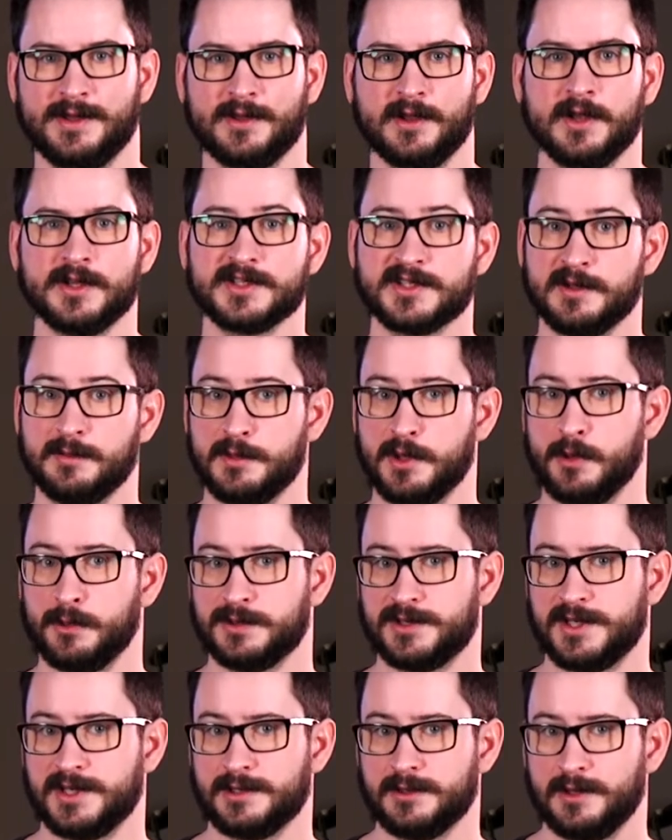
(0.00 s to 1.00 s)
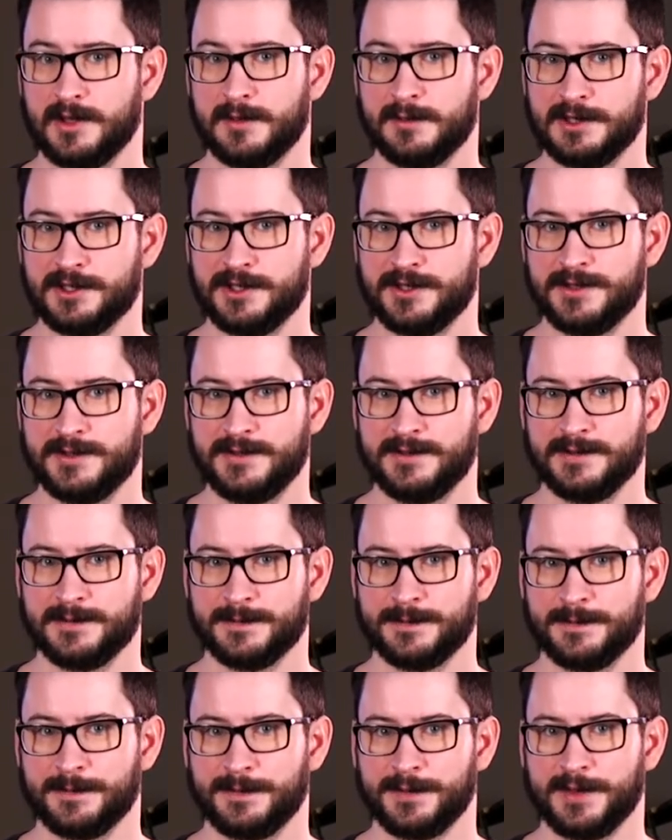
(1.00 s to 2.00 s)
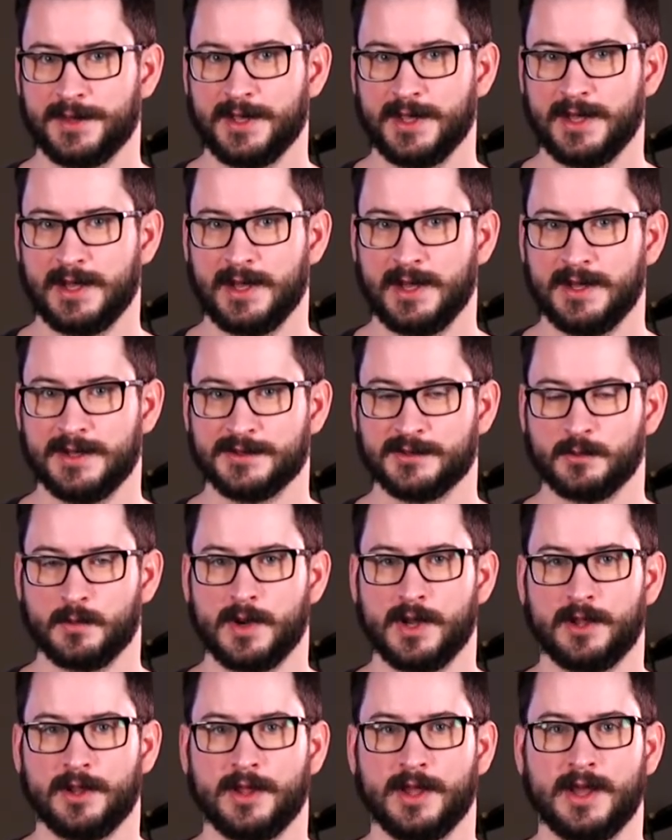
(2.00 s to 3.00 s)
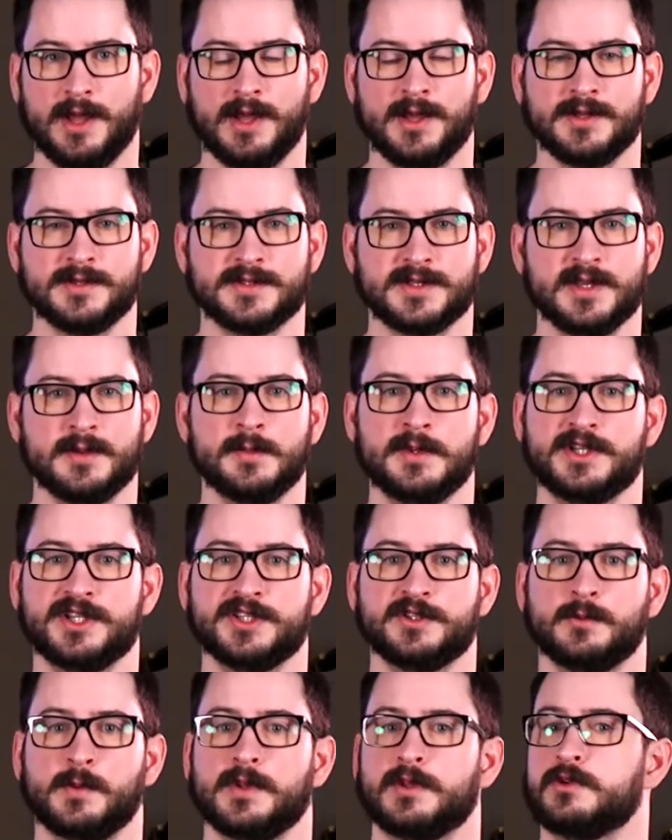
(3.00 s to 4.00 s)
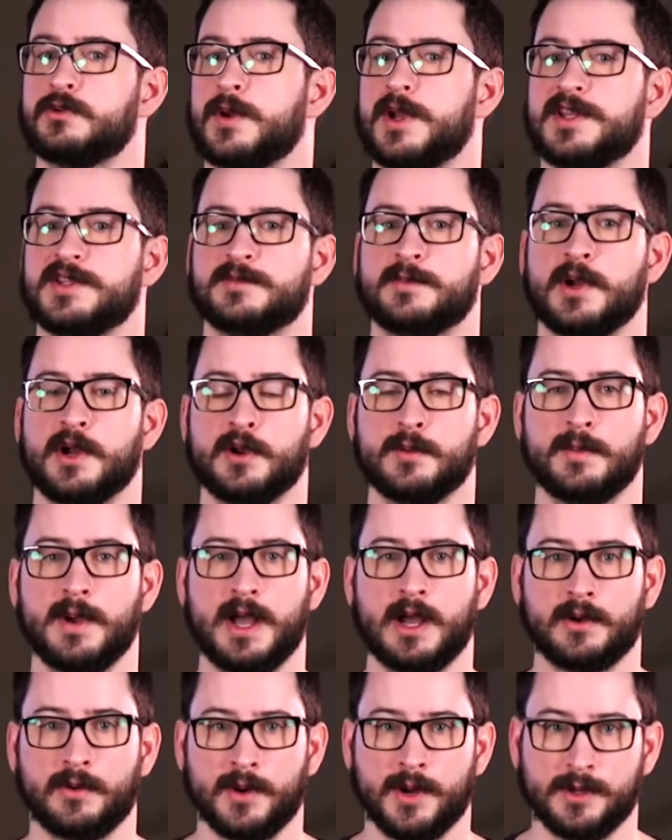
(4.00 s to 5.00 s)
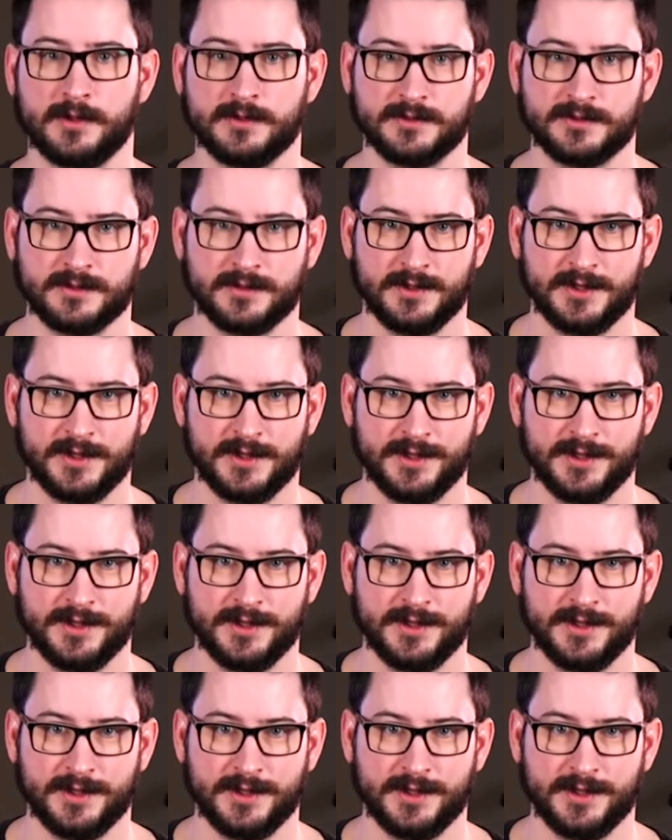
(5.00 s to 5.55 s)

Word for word: custom no signal images, as well as images with transparent backgrounds.